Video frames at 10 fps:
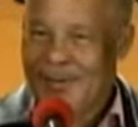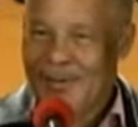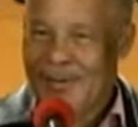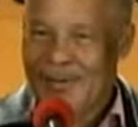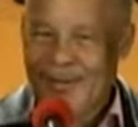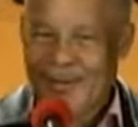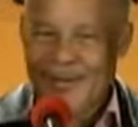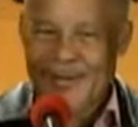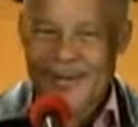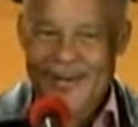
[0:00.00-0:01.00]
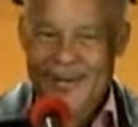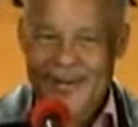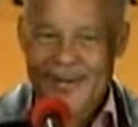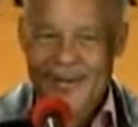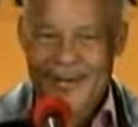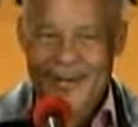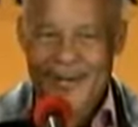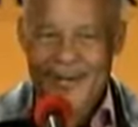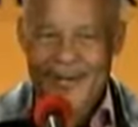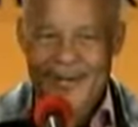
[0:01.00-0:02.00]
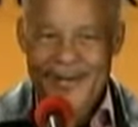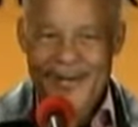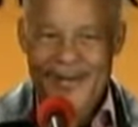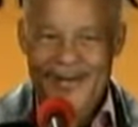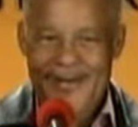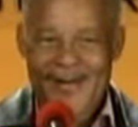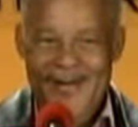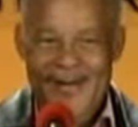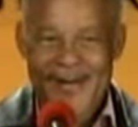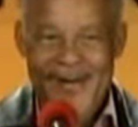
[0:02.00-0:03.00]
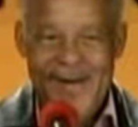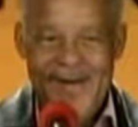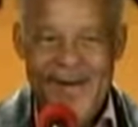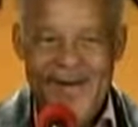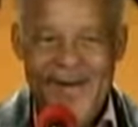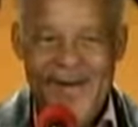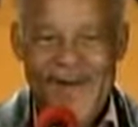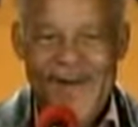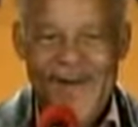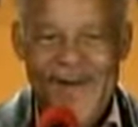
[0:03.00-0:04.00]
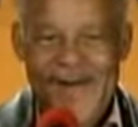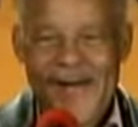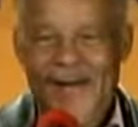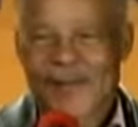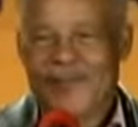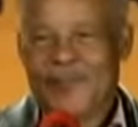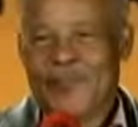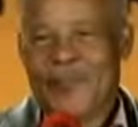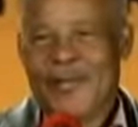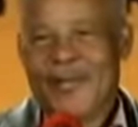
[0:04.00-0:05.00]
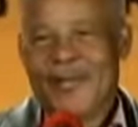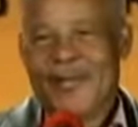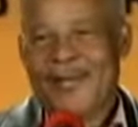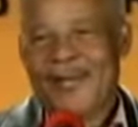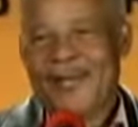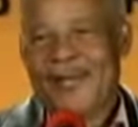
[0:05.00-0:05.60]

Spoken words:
No one is speaking in this clip.